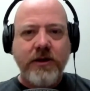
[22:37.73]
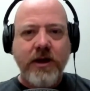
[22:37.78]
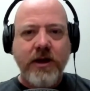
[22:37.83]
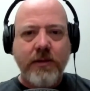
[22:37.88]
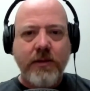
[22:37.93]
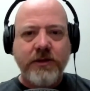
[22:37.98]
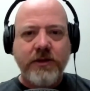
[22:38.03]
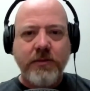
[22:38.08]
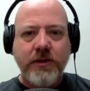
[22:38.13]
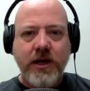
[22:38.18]

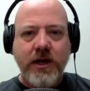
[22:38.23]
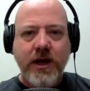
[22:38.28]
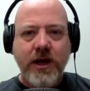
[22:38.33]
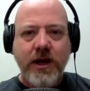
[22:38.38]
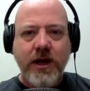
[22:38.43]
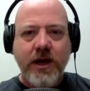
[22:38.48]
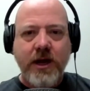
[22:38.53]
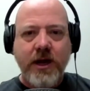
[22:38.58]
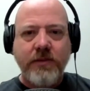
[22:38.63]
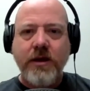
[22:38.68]
stops
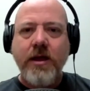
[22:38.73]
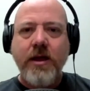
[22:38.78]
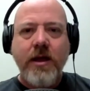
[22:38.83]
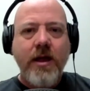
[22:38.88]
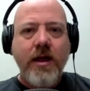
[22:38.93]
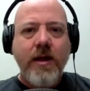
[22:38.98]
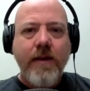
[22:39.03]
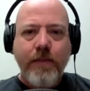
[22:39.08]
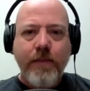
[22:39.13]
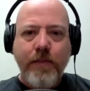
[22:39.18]

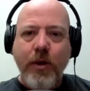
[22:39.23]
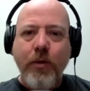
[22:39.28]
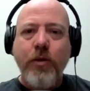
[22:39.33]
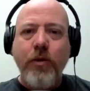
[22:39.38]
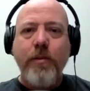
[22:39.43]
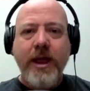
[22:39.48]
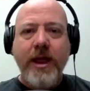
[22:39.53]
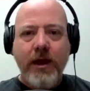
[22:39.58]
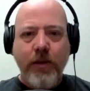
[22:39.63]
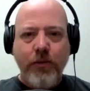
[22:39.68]
sometimes,
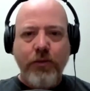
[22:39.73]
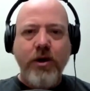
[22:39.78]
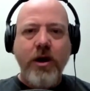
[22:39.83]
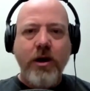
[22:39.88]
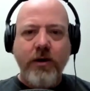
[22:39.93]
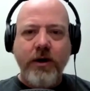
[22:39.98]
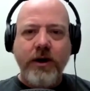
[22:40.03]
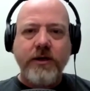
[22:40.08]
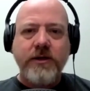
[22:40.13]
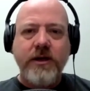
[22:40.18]
but we're making
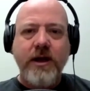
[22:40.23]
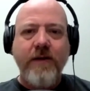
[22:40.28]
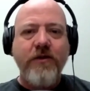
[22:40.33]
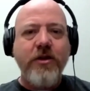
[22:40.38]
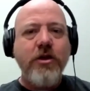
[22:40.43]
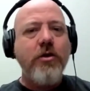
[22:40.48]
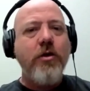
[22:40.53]
progress.